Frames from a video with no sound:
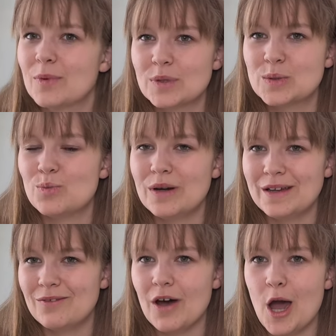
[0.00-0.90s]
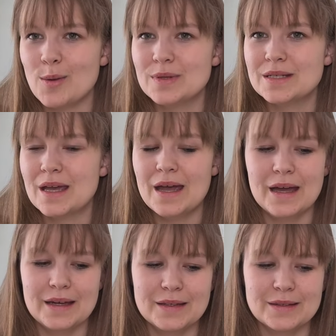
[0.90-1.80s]
spring vibes,
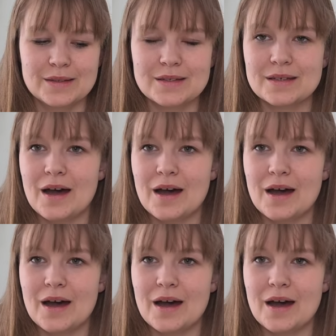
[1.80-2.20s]
and